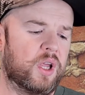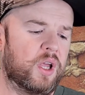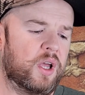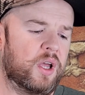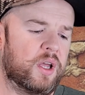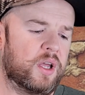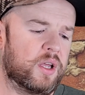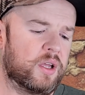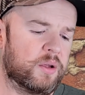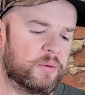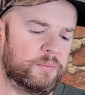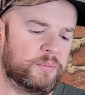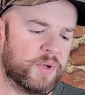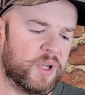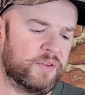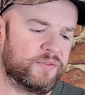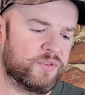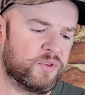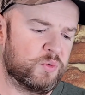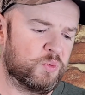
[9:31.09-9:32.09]
Um,
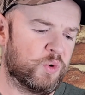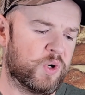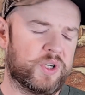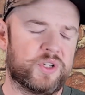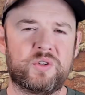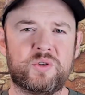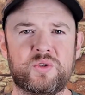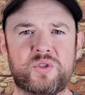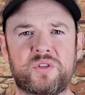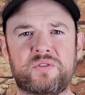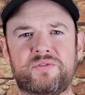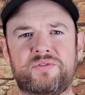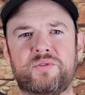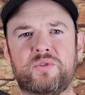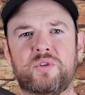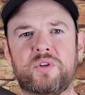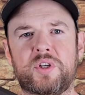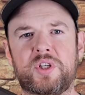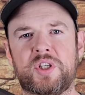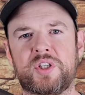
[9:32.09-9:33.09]
if you want to use it
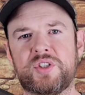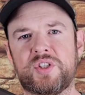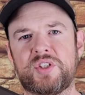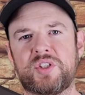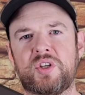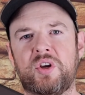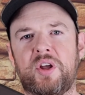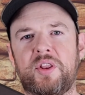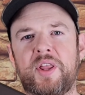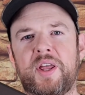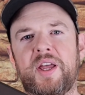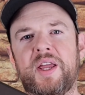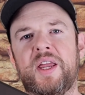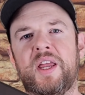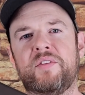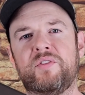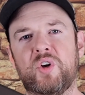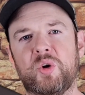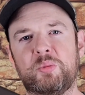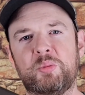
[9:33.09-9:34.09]
for it because it's got that
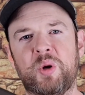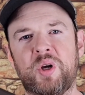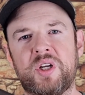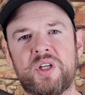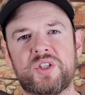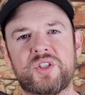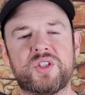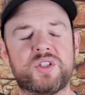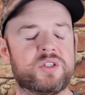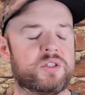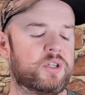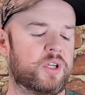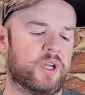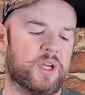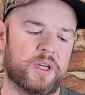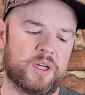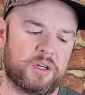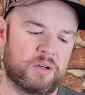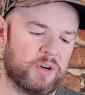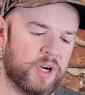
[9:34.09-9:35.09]
heavier punch,
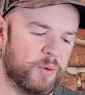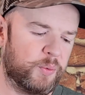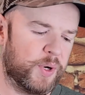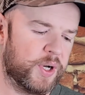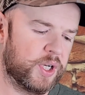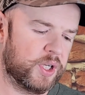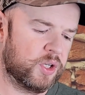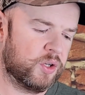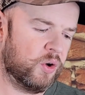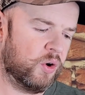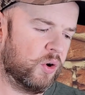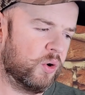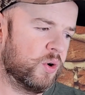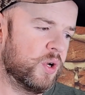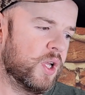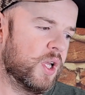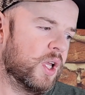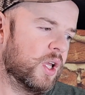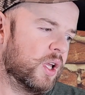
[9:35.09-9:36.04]
uh, great way to go.